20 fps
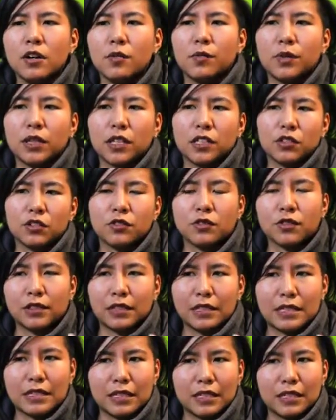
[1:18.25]
but they don't
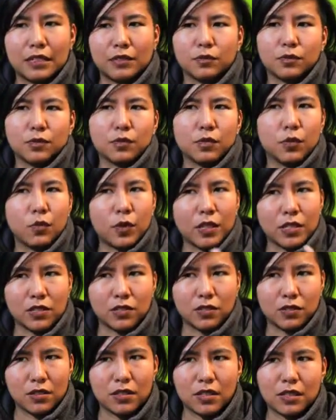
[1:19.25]
really see
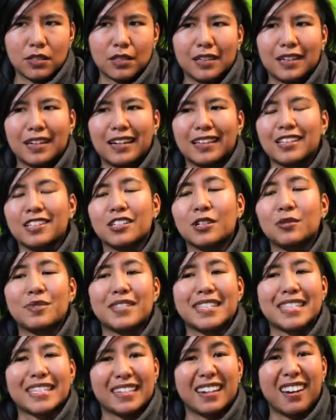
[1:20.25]
Western Sydney and they don't
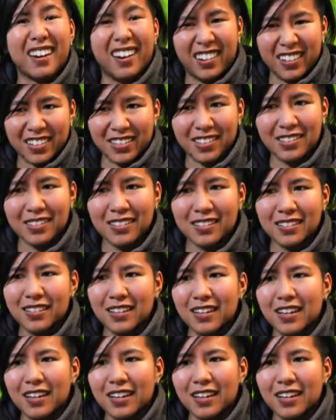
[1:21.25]
see us.